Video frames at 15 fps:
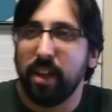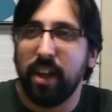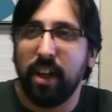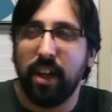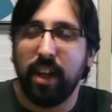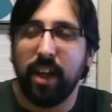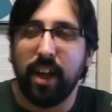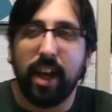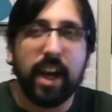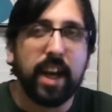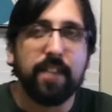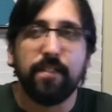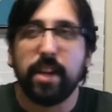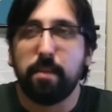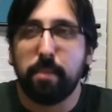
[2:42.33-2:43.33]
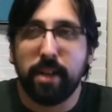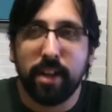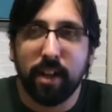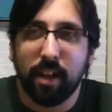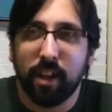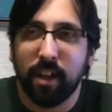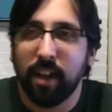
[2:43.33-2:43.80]
Uh,
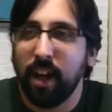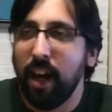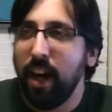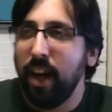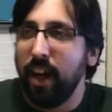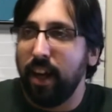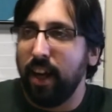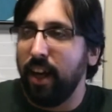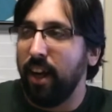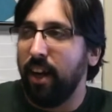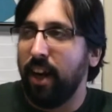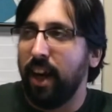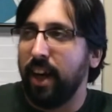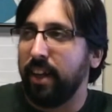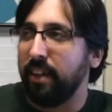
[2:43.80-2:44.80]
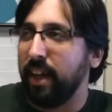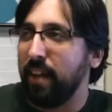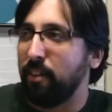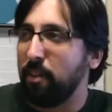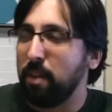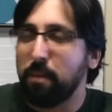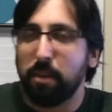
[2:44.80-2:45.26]
AVPR, uh, I, I
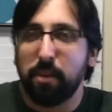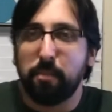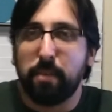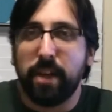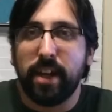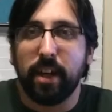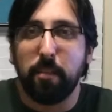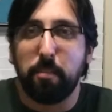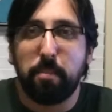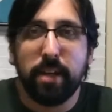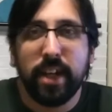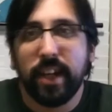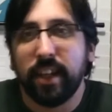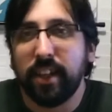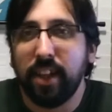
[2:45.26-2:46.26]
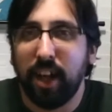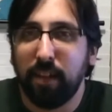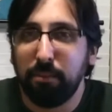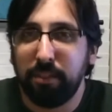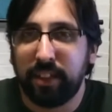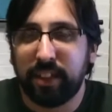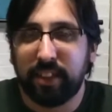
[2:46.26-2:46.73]
remember it being a big,
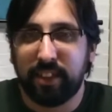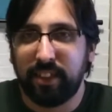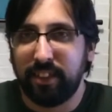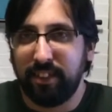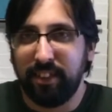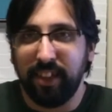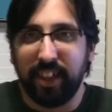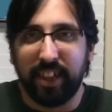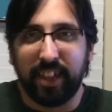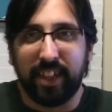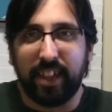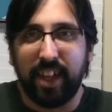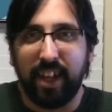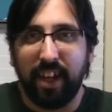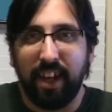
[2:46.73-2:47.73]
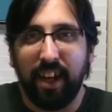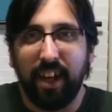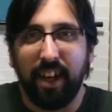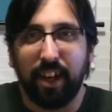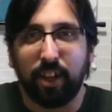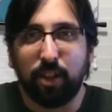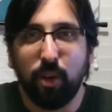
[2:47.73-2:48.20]
dumb, like,
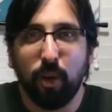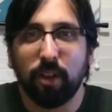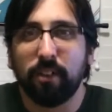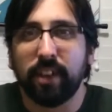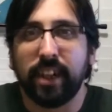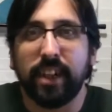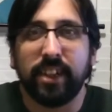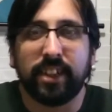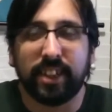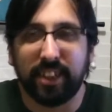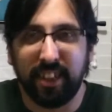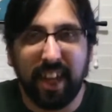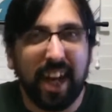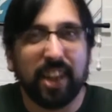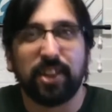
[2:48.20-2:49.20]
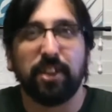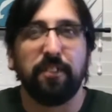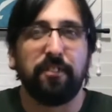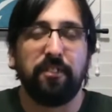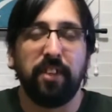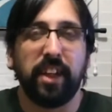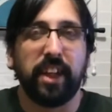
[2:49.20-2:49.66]
uh, gory slasher
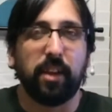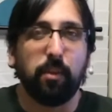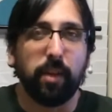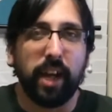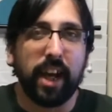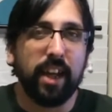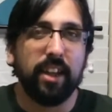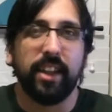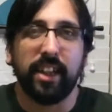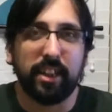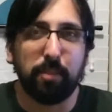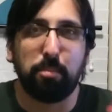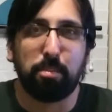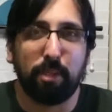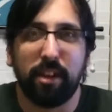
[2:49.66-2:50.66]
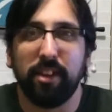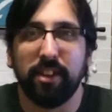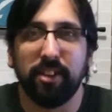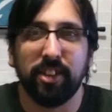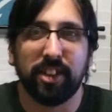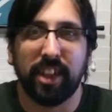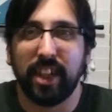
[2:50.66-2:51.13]
flick with aliens and
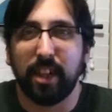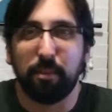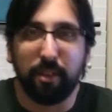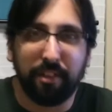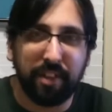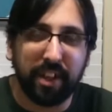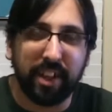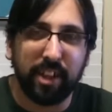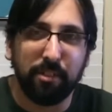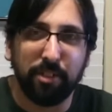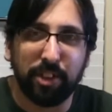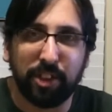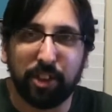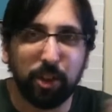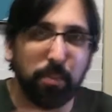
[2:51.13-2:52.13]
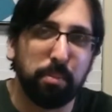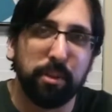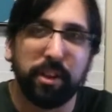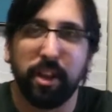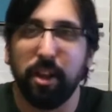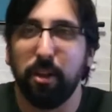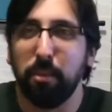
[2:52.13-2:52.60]
predators, and I remember thinking it was super
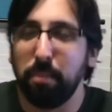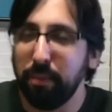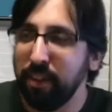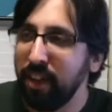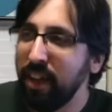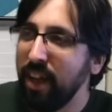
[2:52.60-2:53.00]
dope.